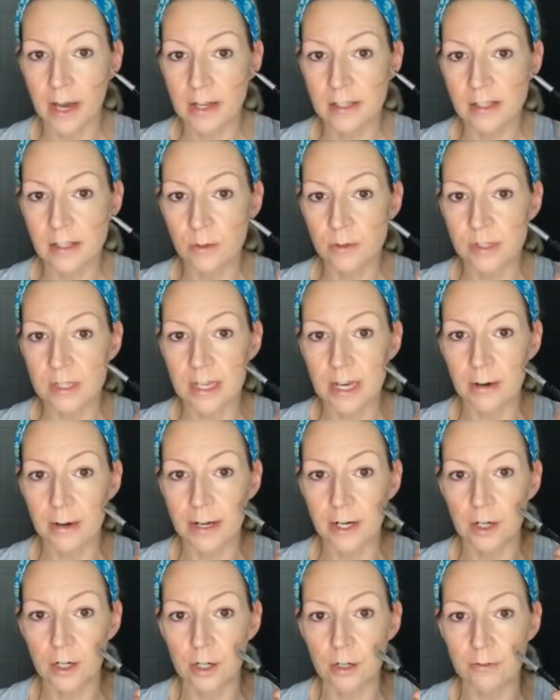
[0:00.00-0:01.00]
So see how I
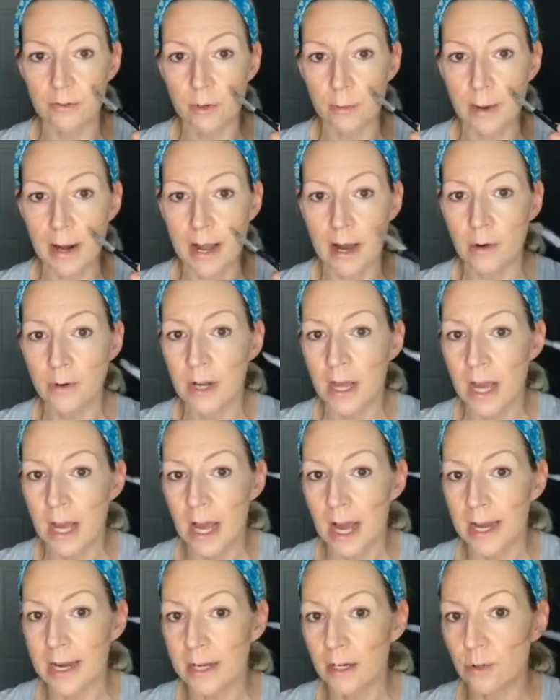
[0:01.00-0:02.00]
curved around?
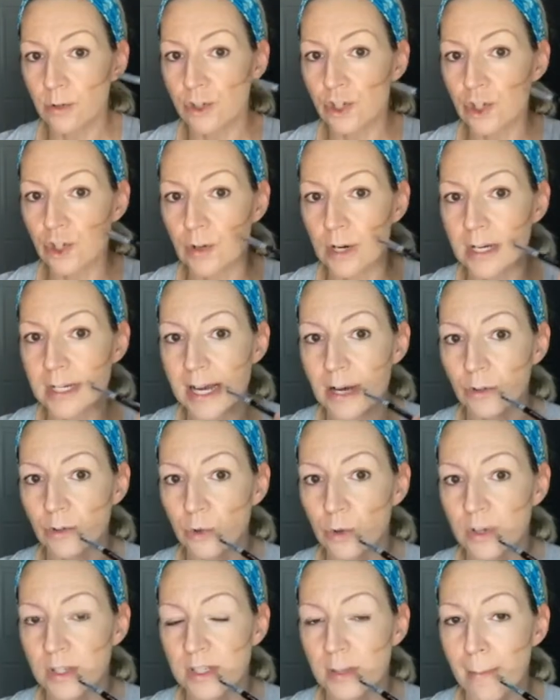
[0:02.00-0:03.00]
I didn't go straight down
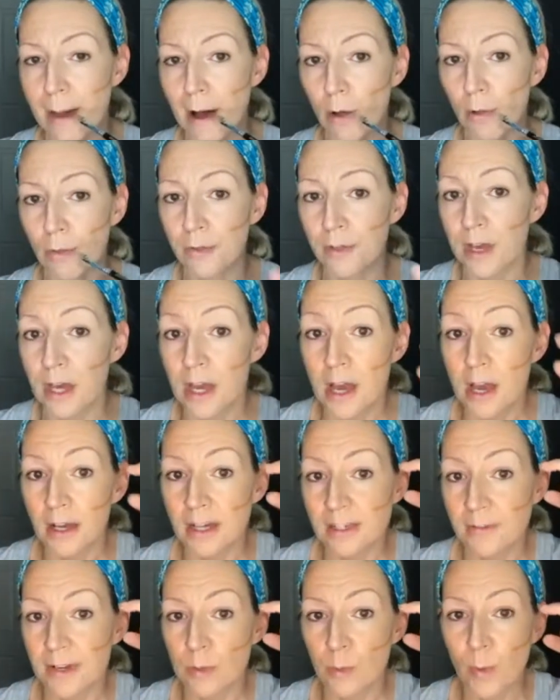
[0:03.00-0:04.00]
towards the mouth, because
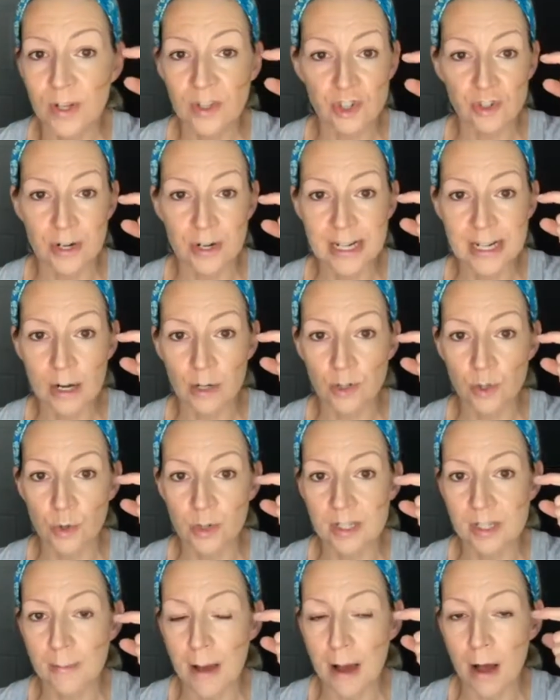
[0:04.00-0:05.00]
if I went straight down towards
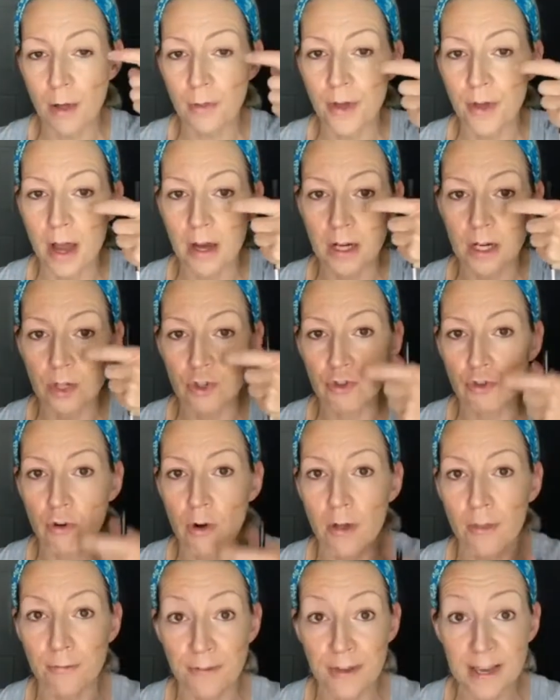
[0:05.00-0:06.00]
the mouth, I'm gonna draw
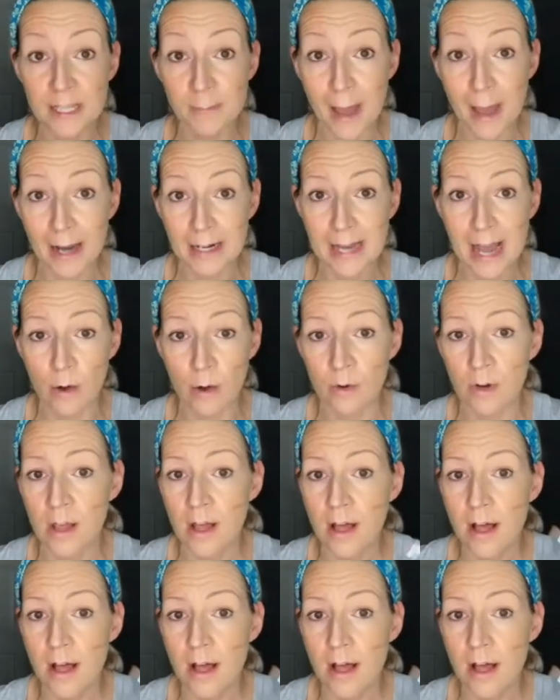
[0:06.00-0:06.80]
the face back down.